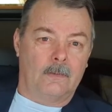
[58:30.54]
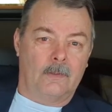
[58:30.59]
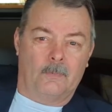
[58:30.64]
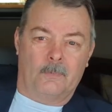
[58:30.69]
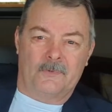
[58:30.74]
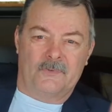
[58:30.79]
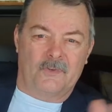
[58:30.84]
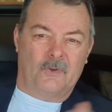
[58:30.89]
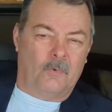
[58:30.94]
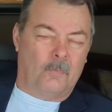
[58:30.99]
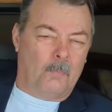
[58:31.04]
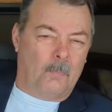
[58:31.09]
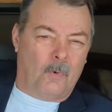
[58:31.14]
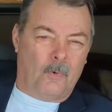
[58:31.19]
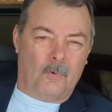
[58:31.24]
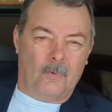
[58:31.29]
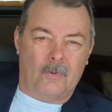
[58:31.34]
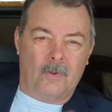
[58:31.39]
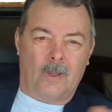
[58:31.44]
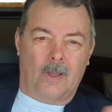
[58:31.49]
There was no
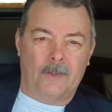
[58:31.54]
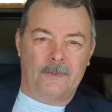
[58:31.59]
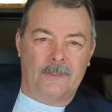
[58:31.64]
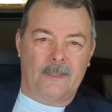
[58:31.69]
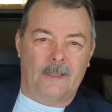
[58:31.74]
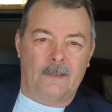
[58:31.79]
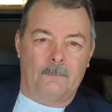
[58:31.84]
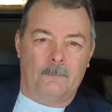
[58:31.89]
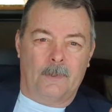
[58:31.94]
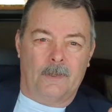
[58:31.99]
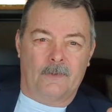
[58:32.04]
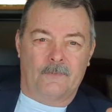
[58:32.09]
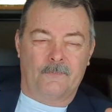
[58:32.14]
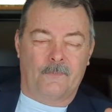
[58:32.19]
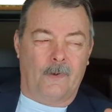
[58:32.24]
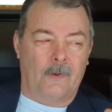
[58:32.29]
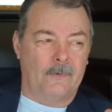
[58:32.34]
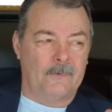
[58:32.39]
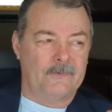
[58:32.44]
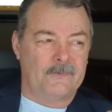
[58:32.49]
moral content, but as
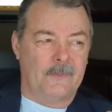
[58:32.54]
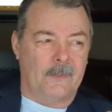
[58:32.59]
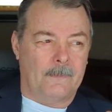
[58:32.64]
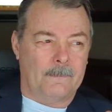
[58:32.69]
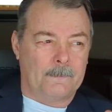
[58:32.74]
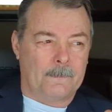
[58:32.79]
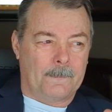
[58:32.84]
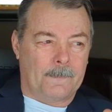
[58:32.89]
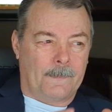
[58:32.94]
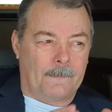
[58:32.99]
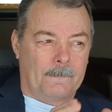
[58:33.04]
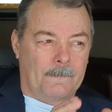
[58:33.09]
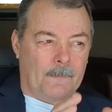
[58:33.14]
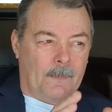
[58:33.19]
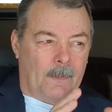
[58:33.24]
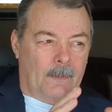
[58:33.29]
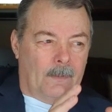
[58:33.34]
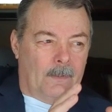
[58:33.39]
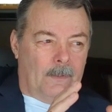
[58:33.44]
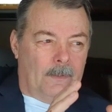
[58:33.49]
far as the,
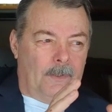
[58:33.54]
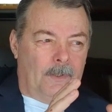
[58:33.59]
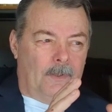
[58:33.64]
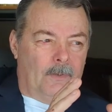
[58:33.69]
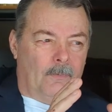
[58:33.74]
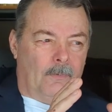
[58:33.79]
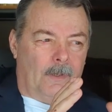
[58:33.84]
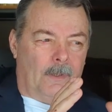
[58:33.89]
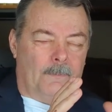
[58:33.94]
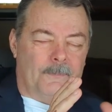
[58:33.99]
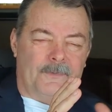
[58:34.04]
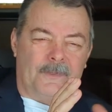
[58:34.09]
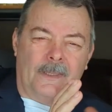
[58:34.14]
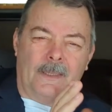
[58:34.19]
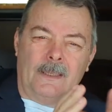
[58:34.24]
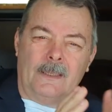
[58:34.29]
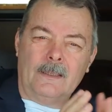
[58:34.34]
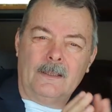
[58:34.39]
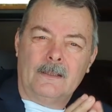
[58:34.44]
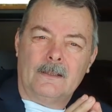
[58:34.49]
you know what I'm
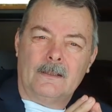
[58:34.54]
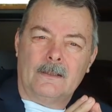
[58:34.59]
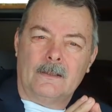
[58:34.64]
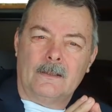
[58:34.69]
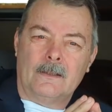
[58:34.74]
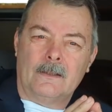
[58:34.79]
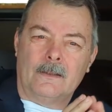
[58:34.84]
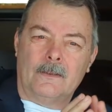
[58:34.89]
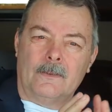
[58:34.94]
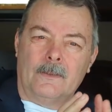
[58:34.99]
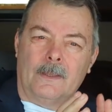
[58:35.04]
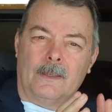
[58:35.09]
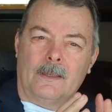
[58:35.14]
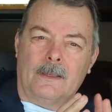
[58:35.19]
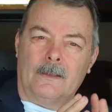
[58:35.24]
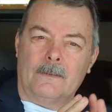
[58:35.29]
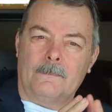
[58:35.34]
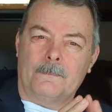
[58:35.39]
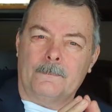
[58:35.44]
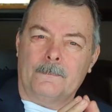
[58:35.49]
saying,
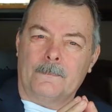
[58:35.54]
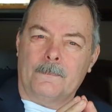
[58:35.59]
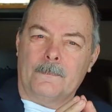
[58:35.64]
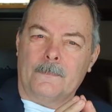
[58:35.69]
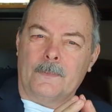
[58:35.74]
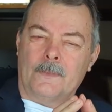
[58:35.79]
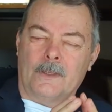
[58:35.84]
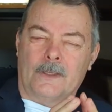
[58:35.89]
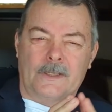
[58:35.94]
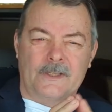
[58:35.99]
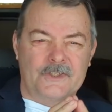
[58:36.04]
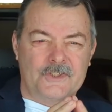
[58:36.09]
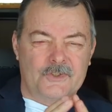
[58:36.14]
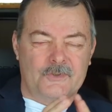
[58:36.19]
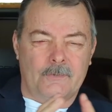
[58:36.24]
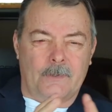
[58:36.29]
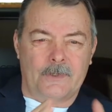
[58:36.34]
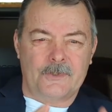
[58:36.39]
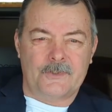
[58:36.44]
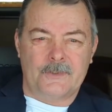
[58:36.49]
the the
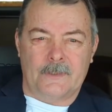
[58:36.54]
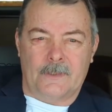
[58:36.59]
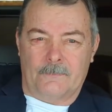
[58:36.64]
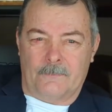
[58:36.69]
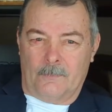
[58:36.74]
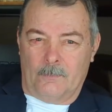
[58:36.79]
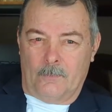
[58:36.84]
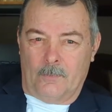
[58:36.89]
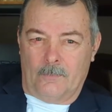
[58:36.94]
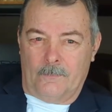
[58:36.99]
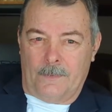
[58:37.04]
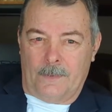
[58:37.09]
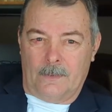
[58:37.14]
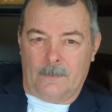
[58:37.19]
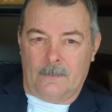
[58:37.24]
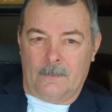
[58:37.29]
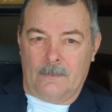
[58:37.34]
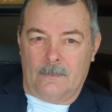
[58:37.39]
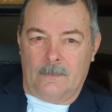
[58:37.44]
construction of the movie,